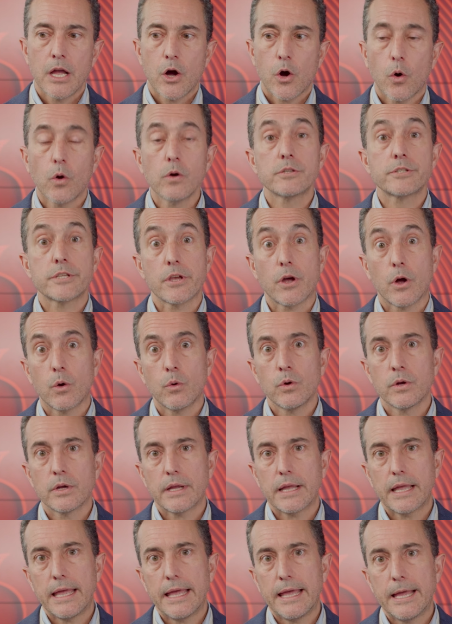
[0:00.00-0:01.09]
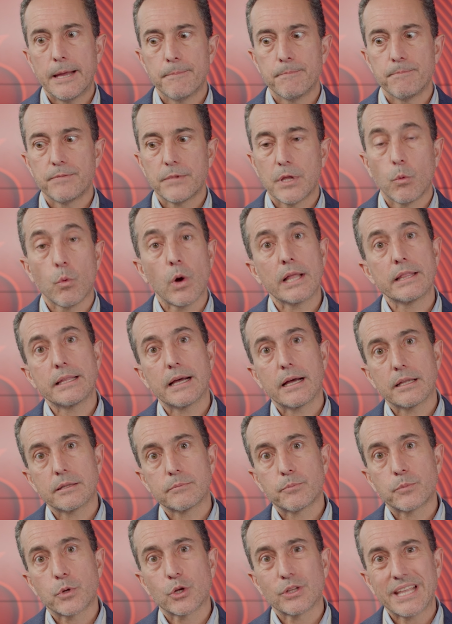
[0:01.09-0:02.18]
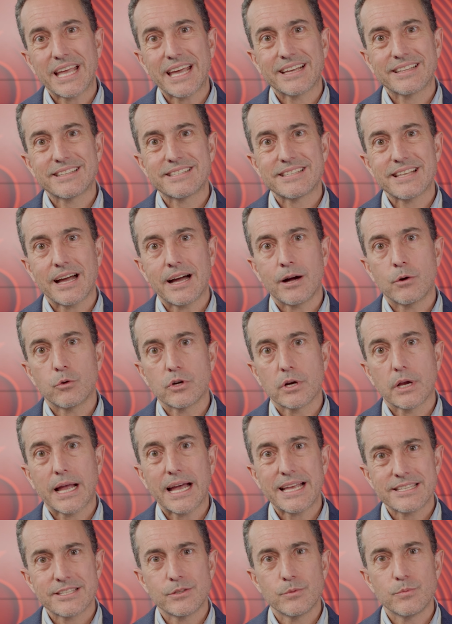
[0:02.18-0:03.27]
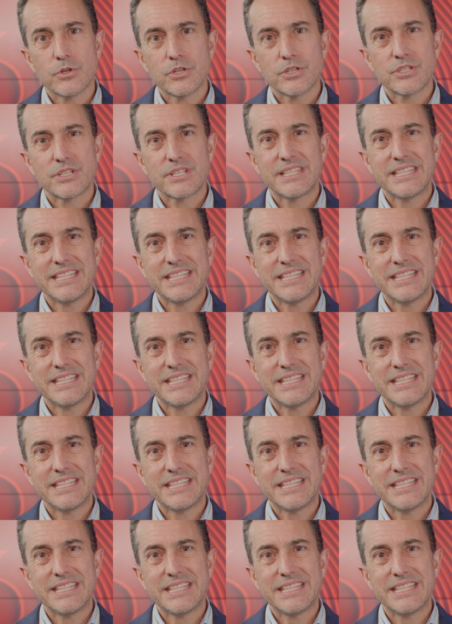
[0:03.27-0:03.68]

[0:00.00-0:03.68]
Also, the one that protects our customers'